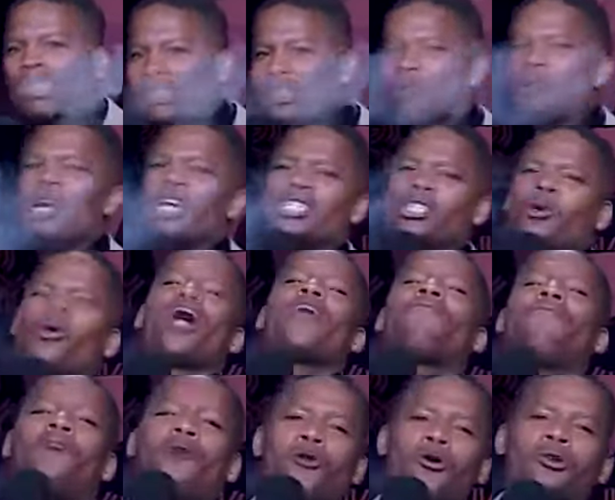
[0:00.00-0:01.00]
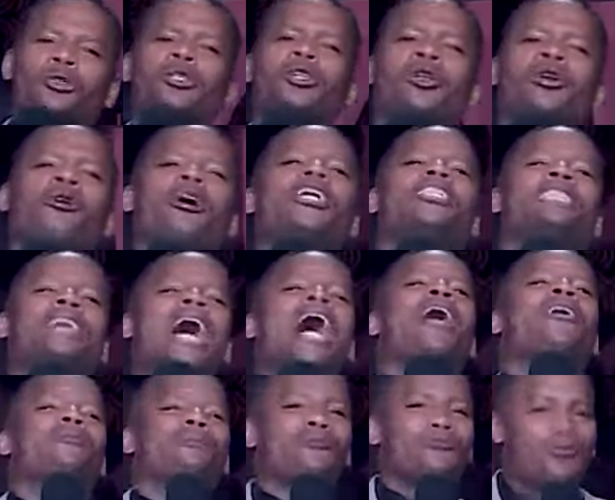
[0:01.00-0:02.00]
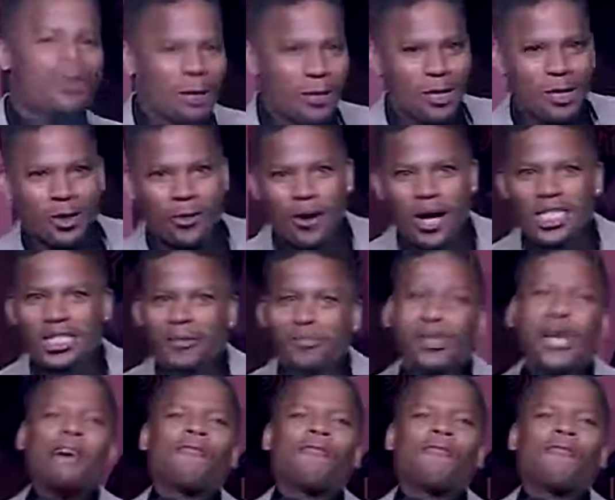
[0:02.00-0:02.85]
Because crazy white folk go to the crazy house. Crazy